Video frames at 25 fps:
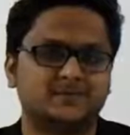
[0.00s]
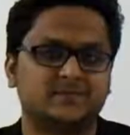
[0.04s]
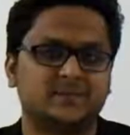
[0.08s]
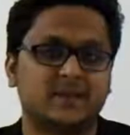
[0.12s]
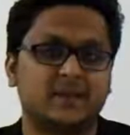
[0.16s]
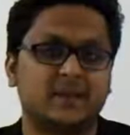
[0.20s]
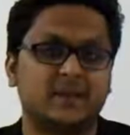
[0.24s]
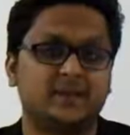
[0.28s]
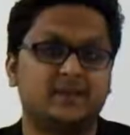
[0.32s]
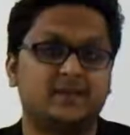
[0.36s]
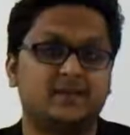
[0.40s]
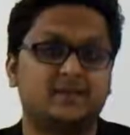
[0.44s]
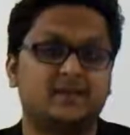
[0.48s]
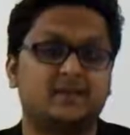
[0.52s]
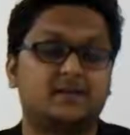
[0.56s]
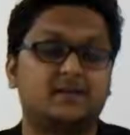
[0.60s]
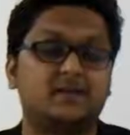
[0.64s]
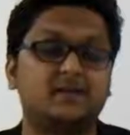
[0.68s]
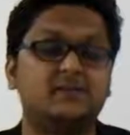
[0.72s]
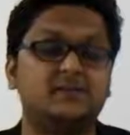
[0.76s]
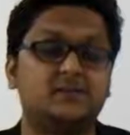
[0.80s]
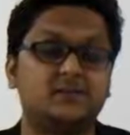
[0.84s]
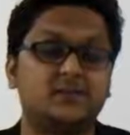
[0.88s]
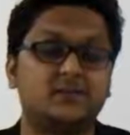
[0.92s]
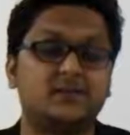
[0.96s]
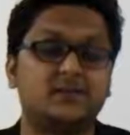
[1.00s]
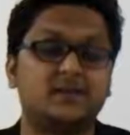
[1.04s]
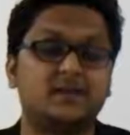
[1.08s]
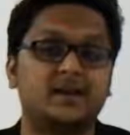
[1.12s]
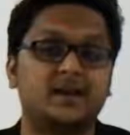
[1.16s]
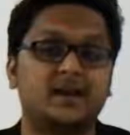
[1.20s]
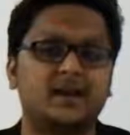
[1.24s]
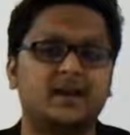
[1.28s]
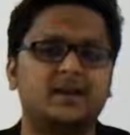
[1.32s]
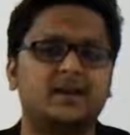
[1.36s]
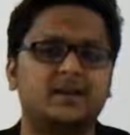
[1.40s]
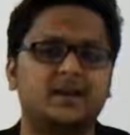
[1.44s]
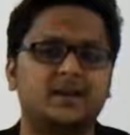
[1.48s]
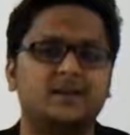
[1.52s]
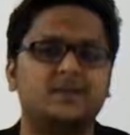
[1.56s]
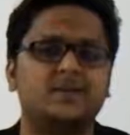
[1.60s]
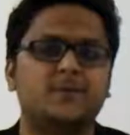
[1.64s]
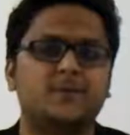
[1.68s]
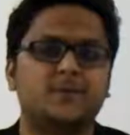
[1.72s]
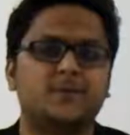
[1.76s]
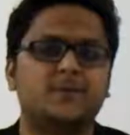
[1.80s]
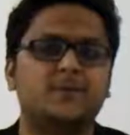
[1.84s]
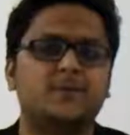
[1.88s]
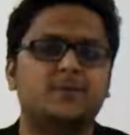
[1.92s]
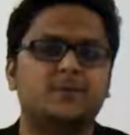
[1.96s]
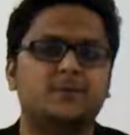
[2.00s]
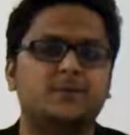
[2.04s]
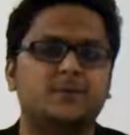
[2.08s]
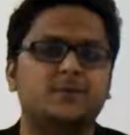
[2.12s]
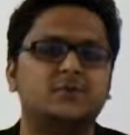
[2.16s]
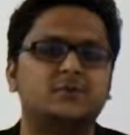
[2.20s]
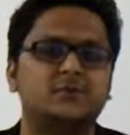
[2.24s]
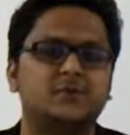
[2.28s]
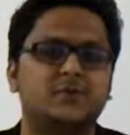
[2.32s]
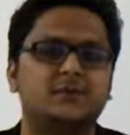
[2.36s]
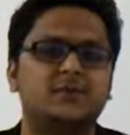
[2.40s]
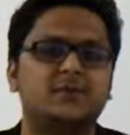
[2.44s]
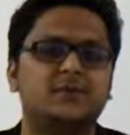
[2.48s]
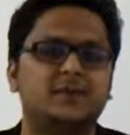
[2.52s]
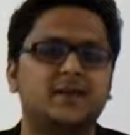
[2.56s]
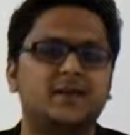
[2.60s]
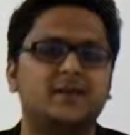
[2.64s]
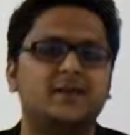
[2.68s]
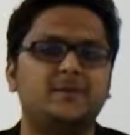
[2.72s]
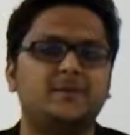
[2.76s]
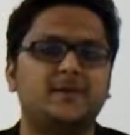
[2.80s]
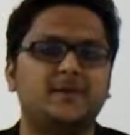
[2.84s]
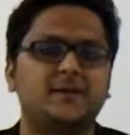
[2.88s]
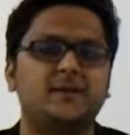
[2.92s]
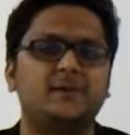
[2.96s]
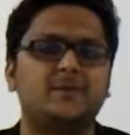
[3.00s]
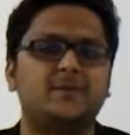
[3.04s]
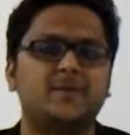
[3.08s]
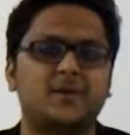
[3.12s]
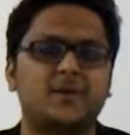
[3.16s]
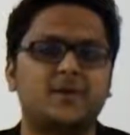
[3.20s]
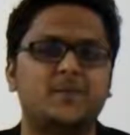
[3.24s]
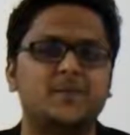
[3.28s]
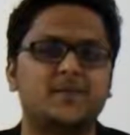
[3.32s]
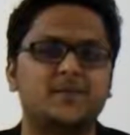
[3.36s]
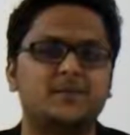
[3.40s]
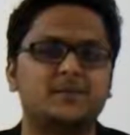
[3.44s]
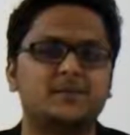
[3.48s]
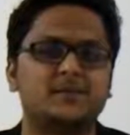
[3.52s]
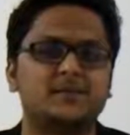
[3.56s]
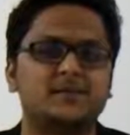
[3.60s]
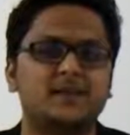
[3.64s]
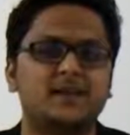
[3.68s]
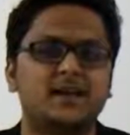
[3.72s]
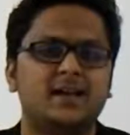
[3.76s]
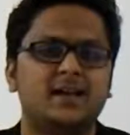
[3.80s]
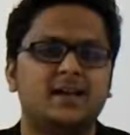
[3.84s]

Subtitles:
Like consumer are getting most of the time getting problems.